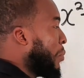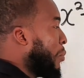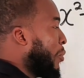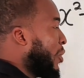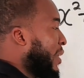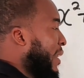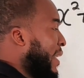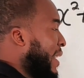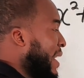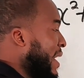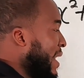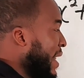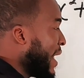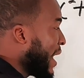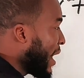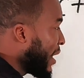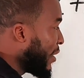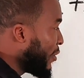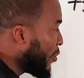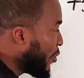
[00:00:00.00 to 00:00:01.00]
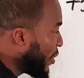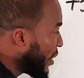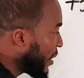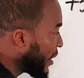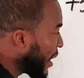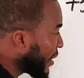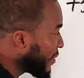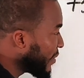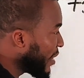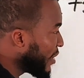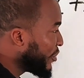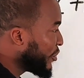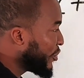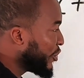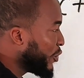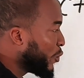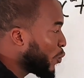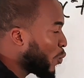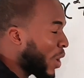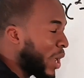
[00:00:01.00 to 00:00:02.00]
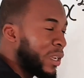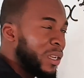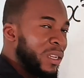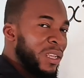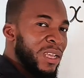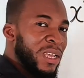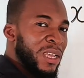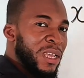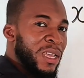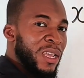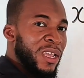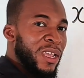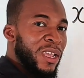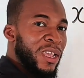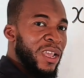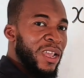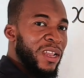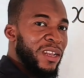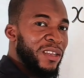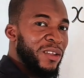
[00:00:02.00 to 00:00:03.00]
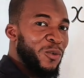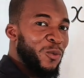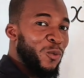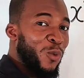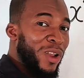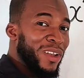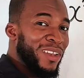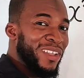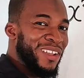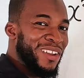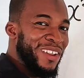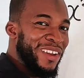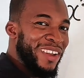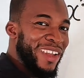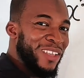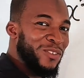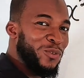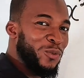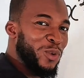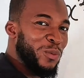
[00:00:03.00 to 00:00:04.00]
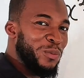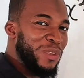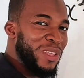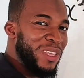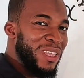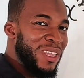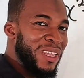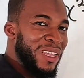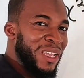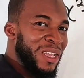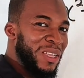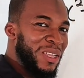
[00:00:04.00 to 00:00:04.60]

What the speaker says: But linear, you know, it has a degree. 1 degree less will be